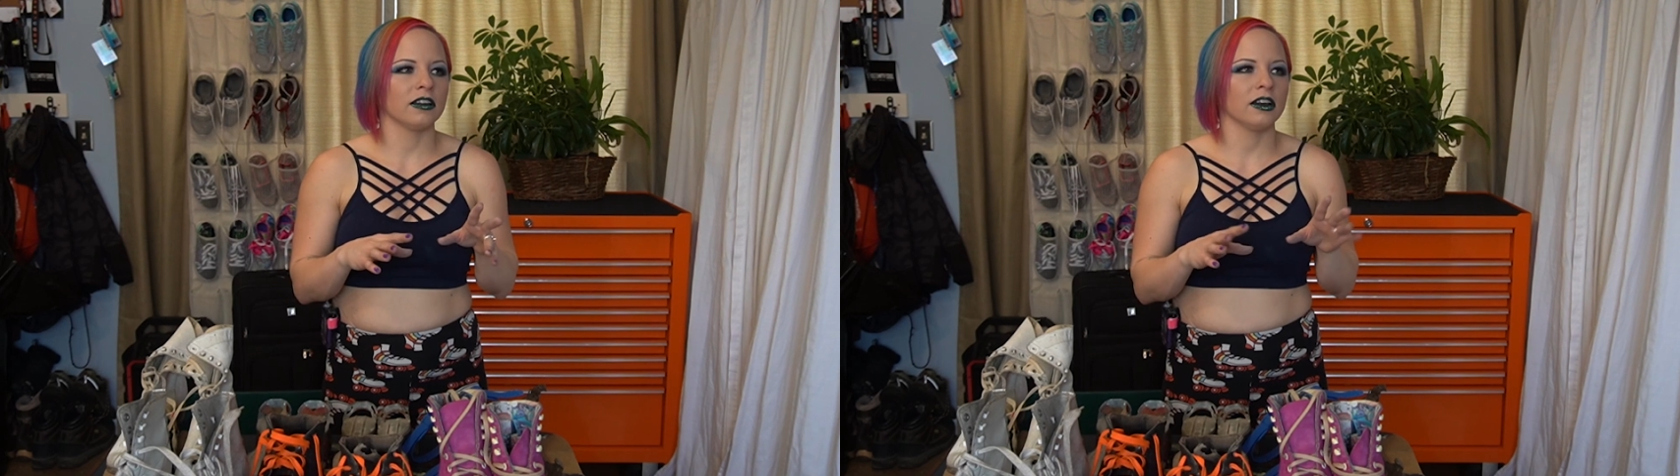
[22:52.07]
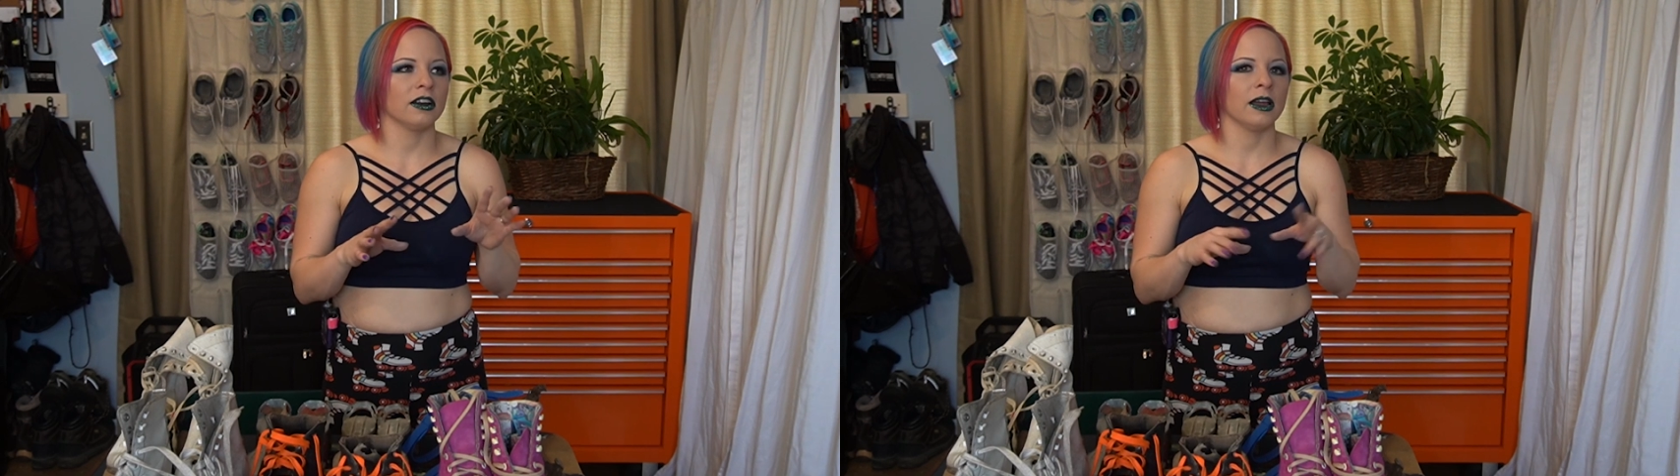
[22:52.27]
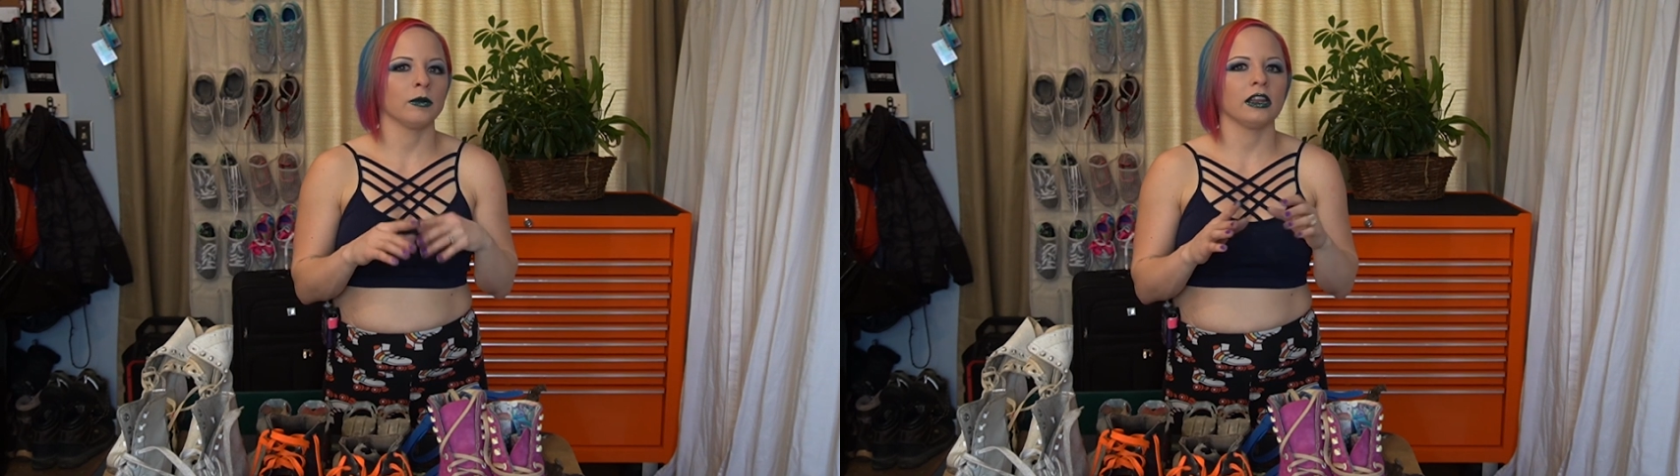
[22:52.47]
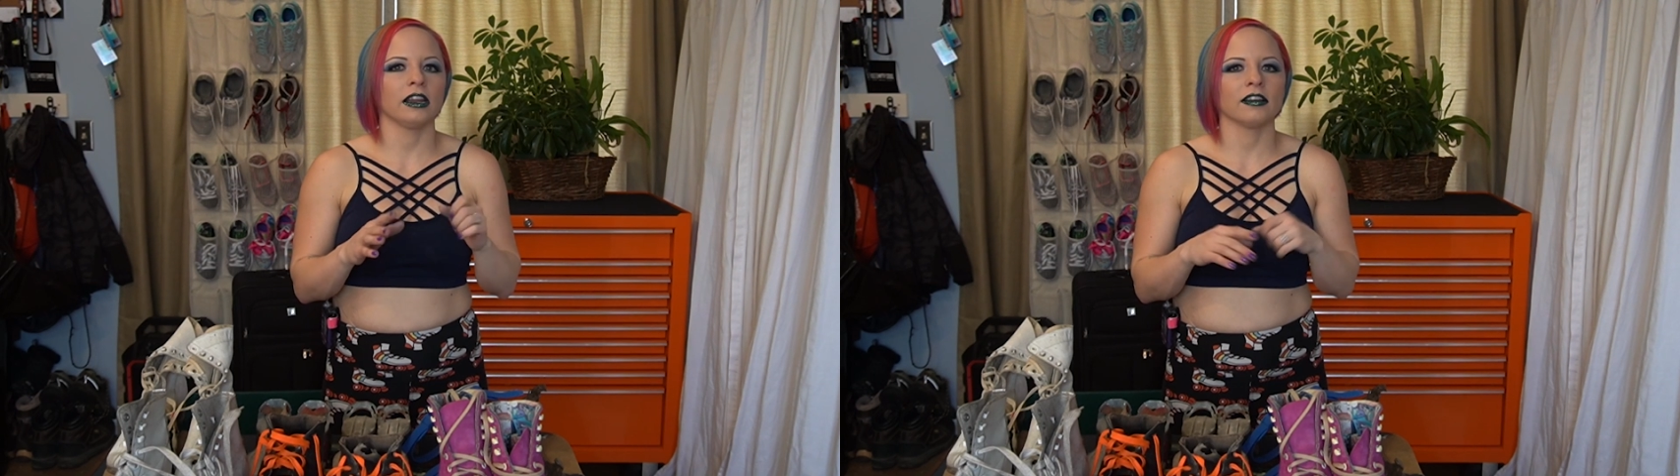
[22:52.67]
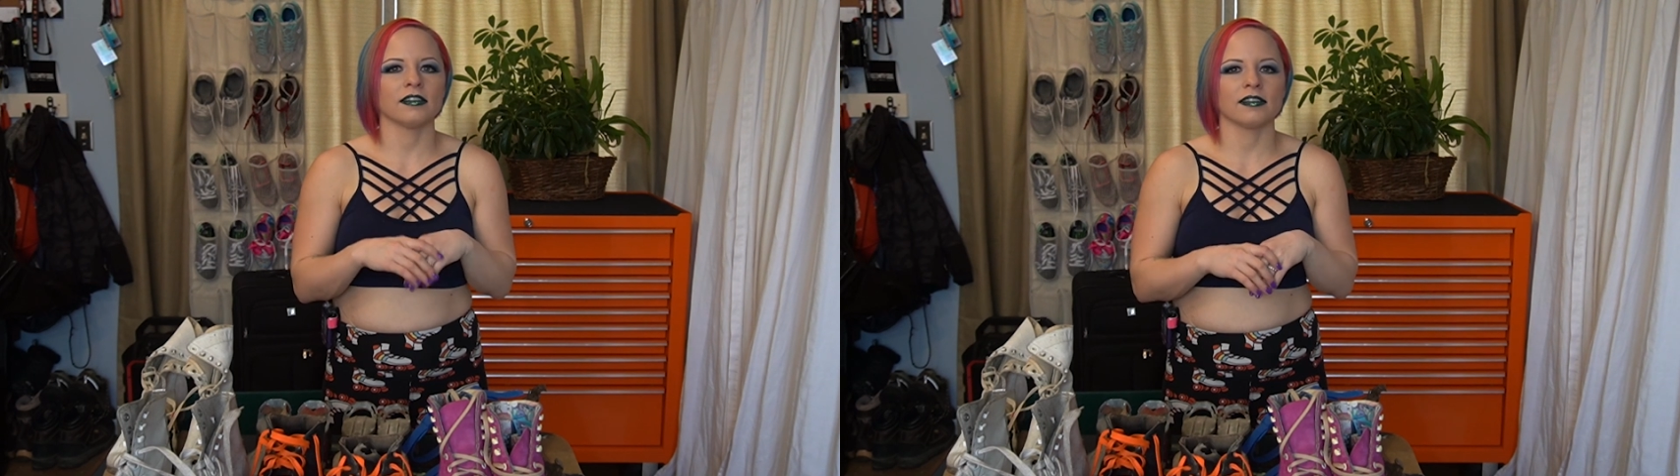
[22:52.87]
I'm
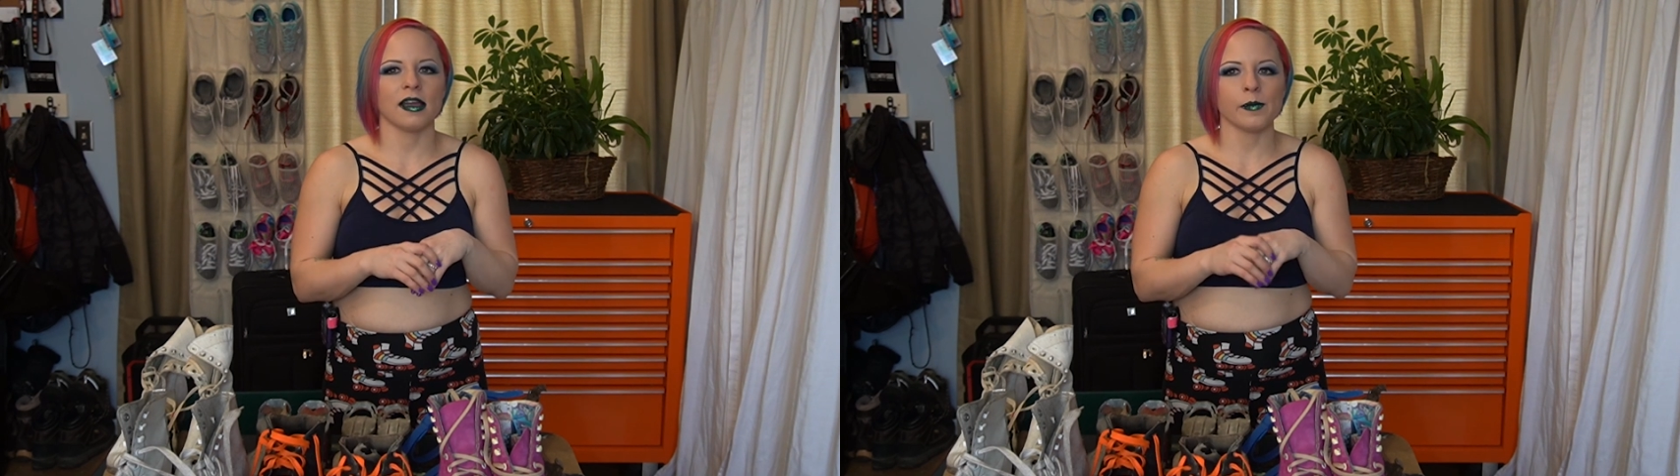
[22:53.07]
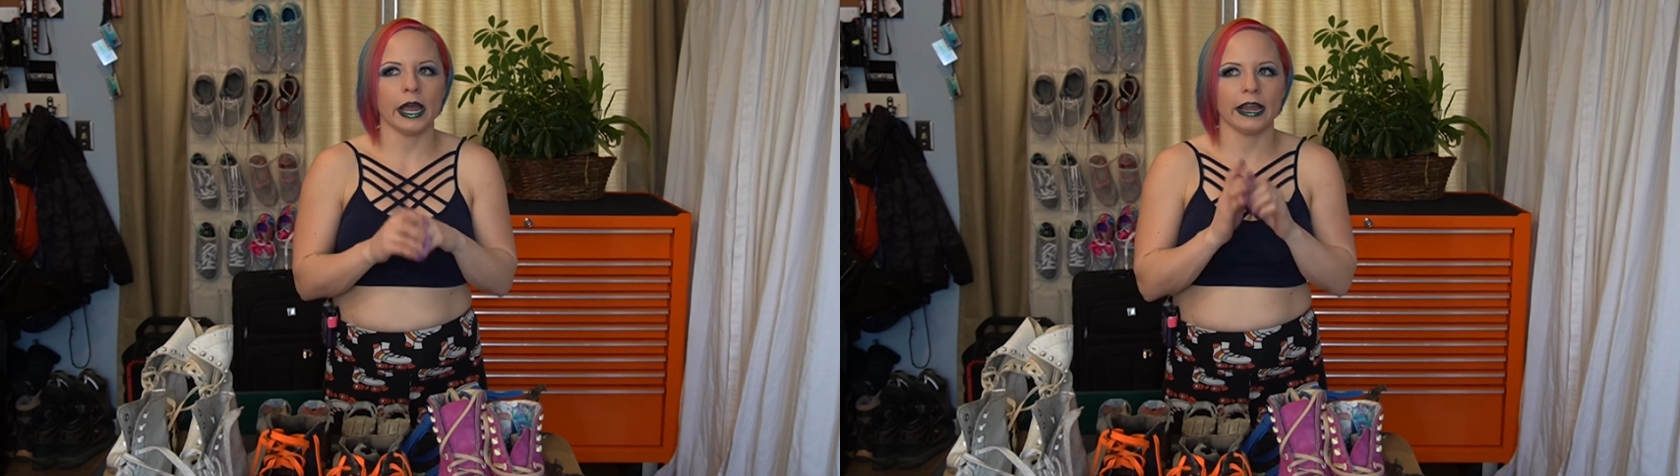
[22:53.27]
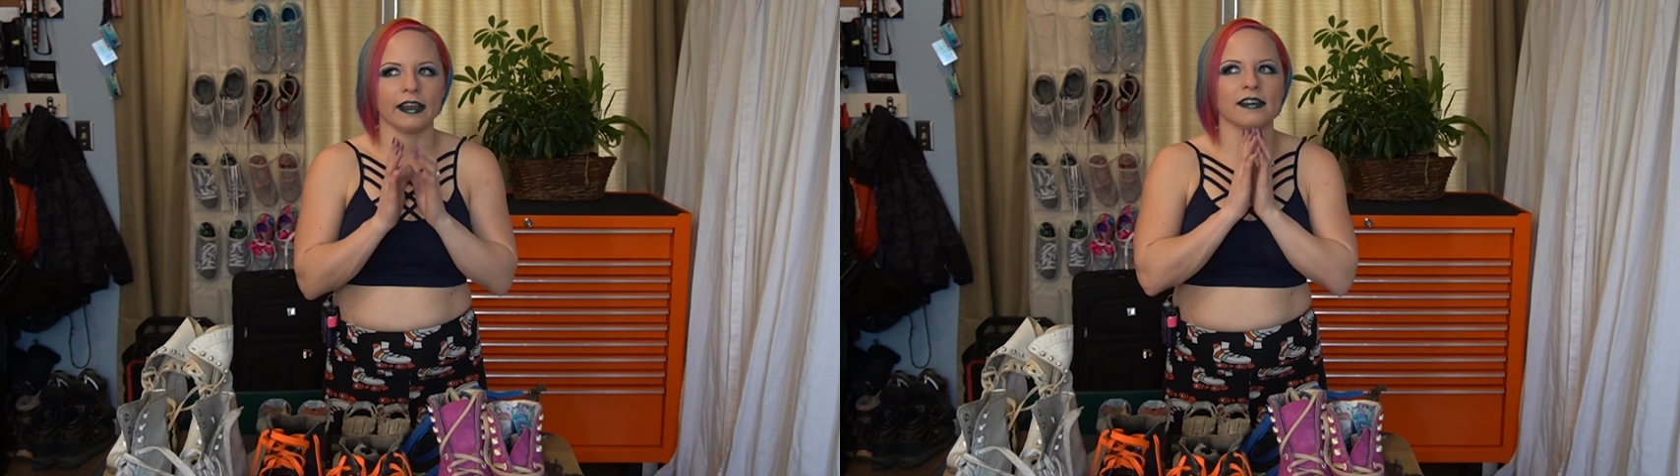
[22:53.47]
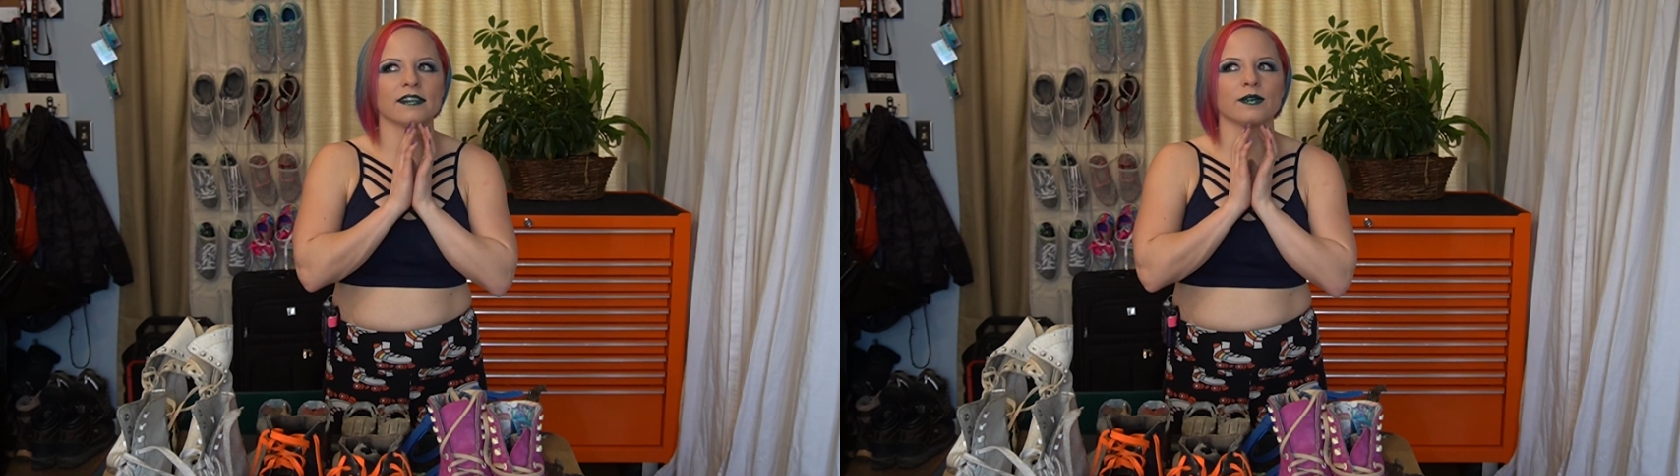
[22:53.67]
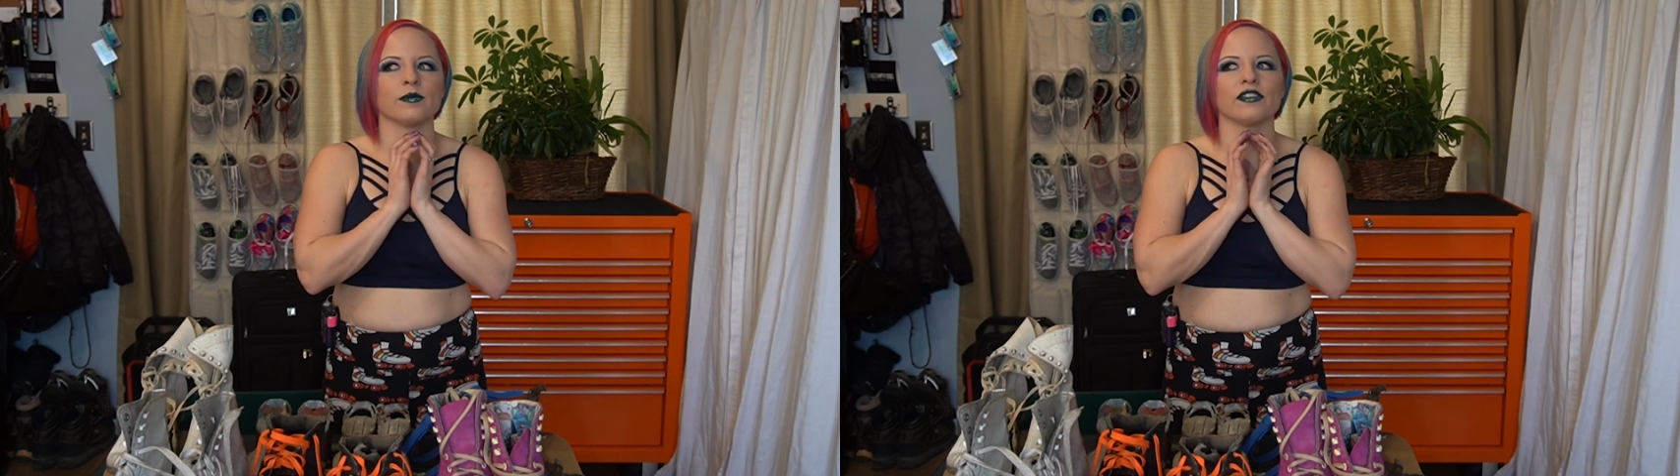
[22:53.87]
getting a
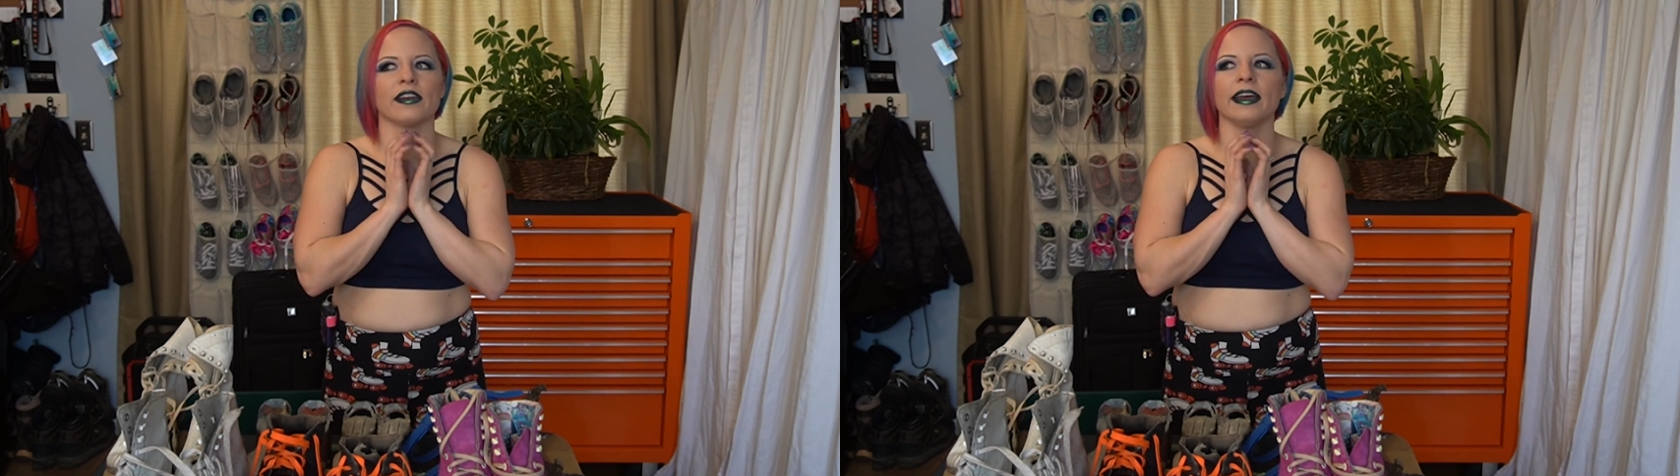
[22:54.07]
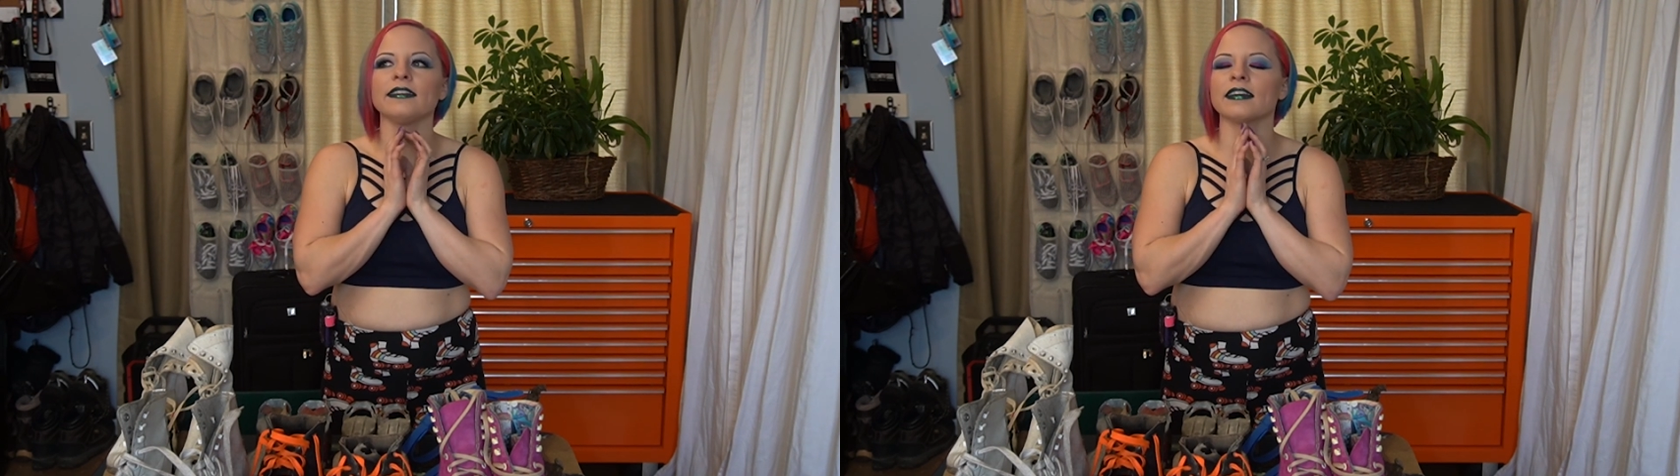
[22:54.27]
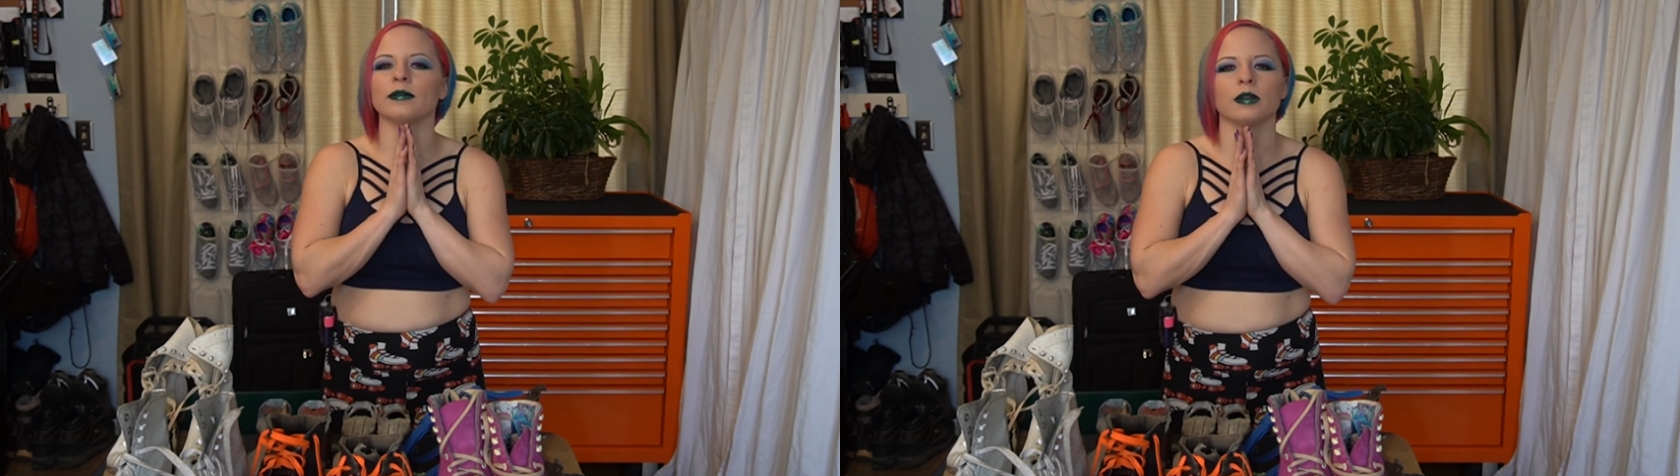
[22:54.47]
semi-custom set.